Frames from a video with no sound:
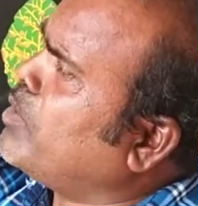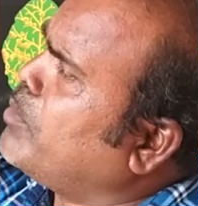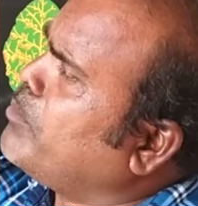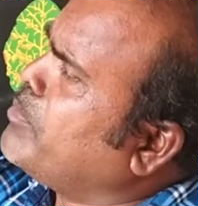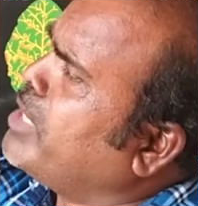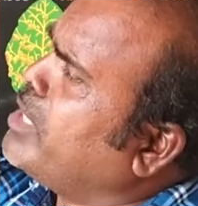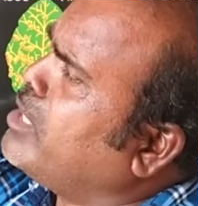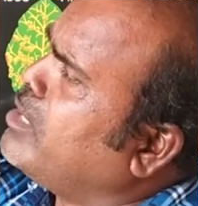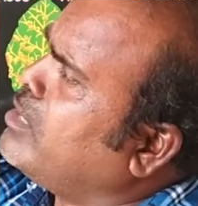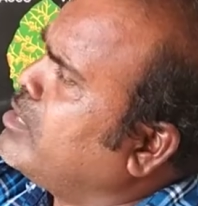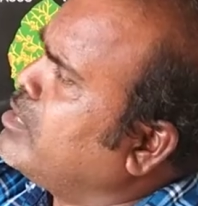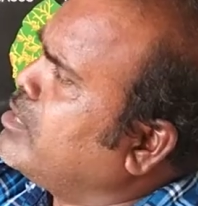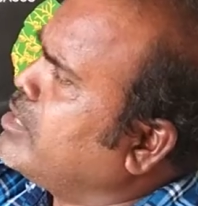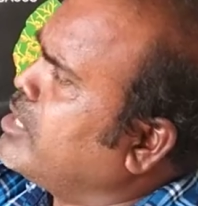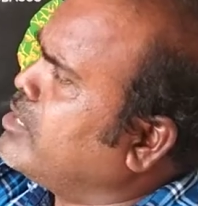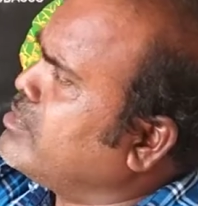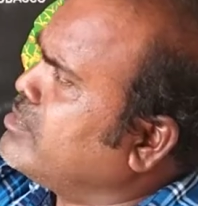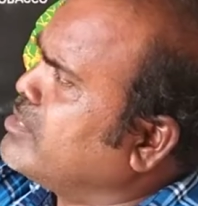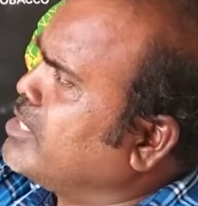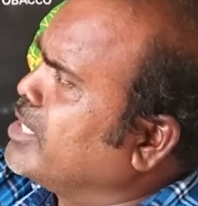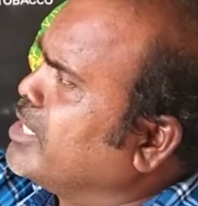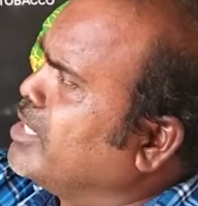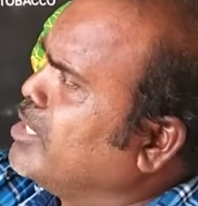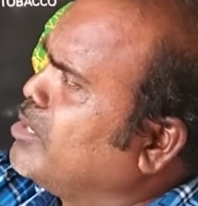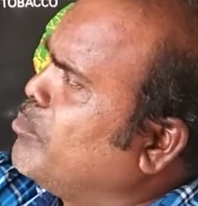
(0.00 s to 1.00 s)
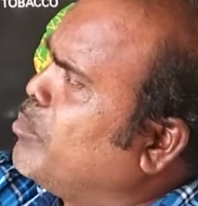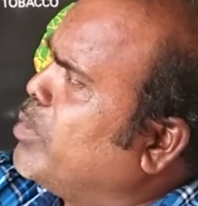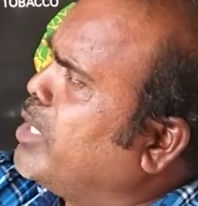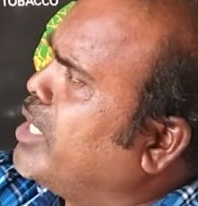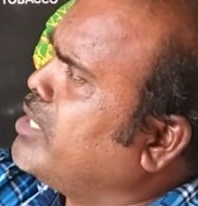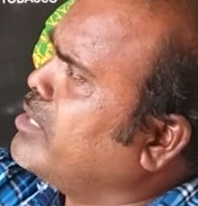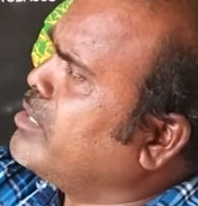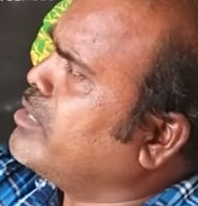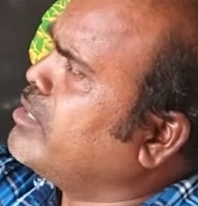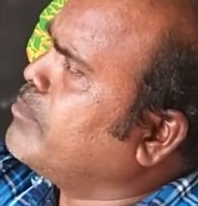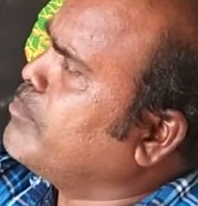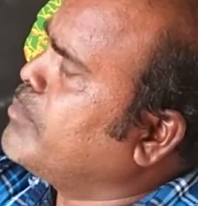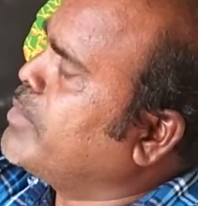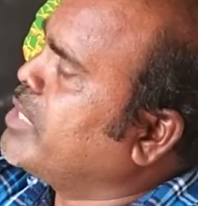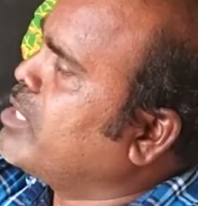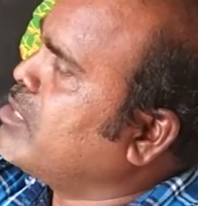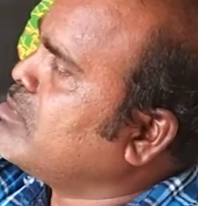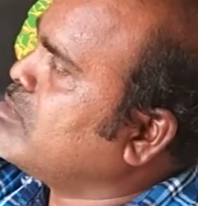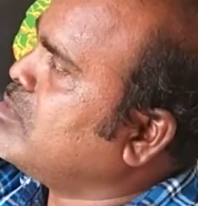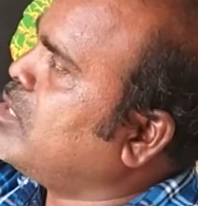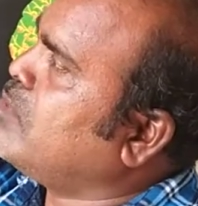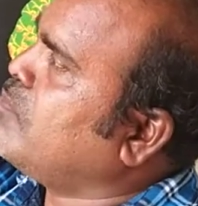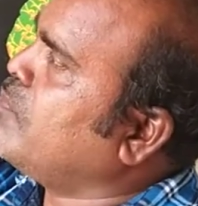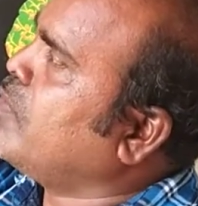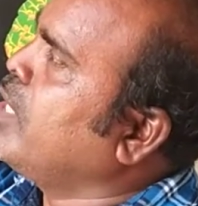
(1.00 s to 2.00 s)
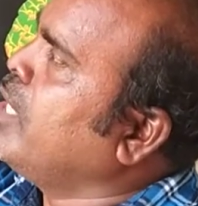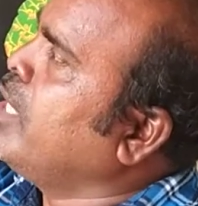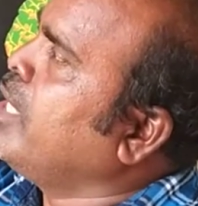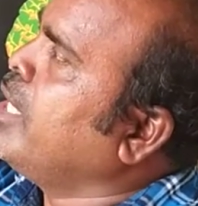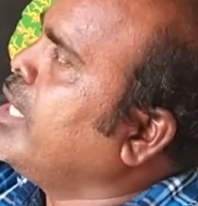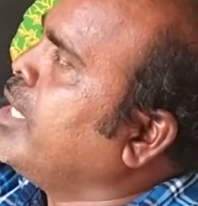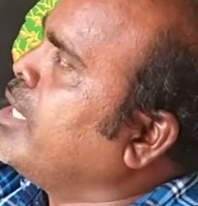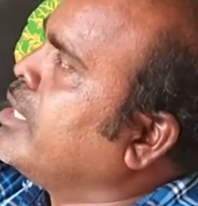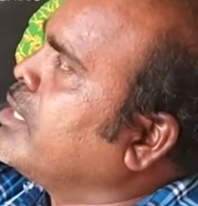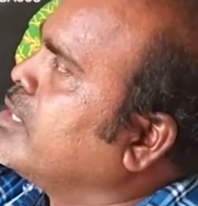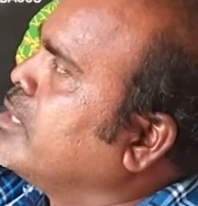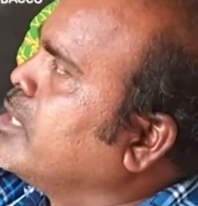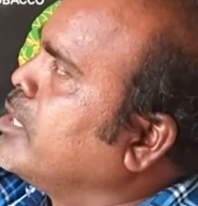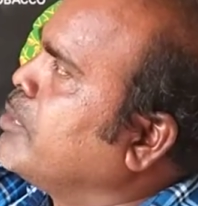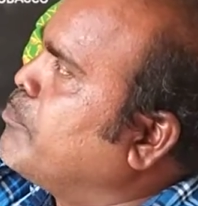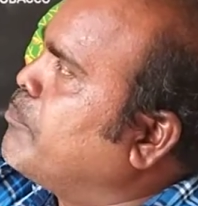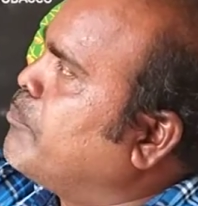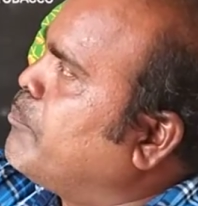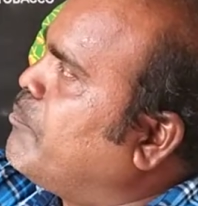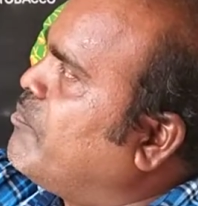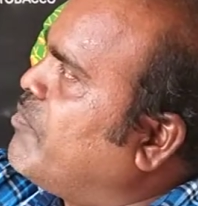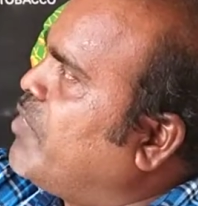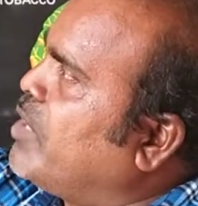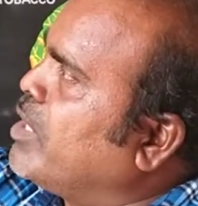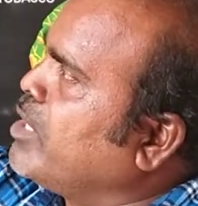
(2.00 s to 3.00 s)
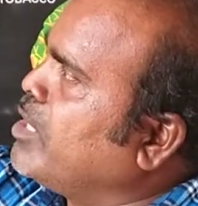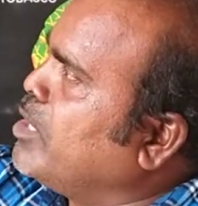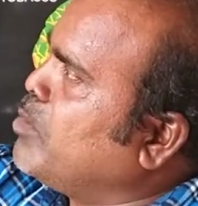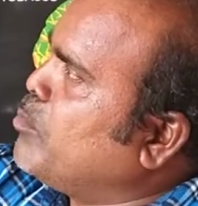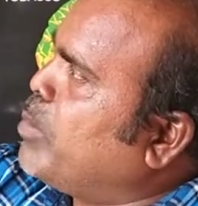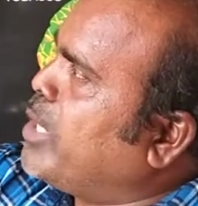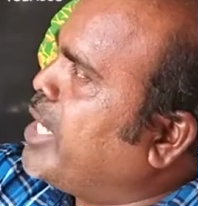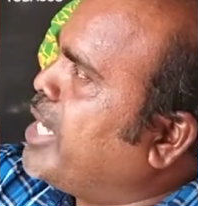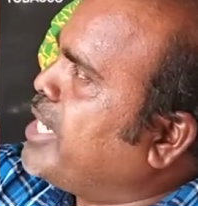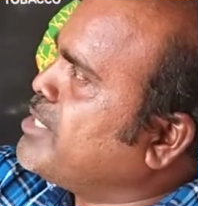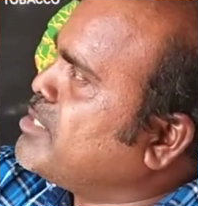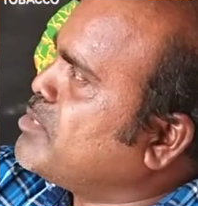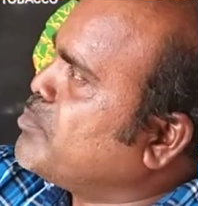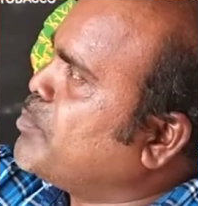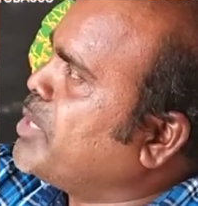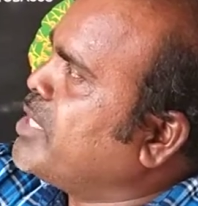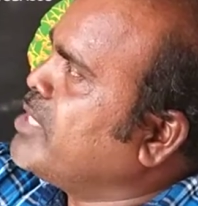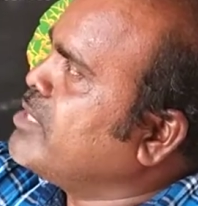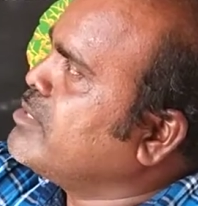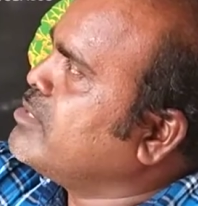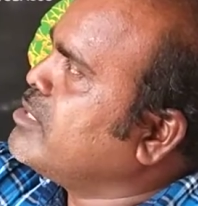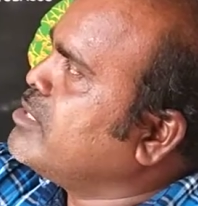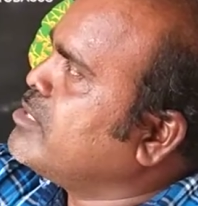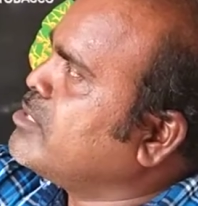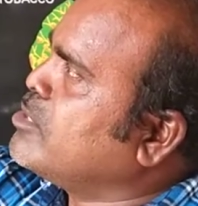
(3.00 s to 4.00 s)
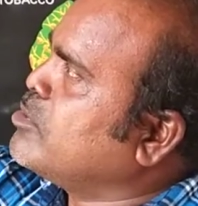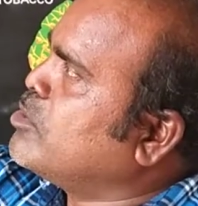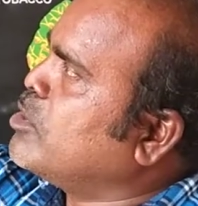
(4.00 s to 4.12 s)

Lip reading: from a single plant because of the fungal plant species.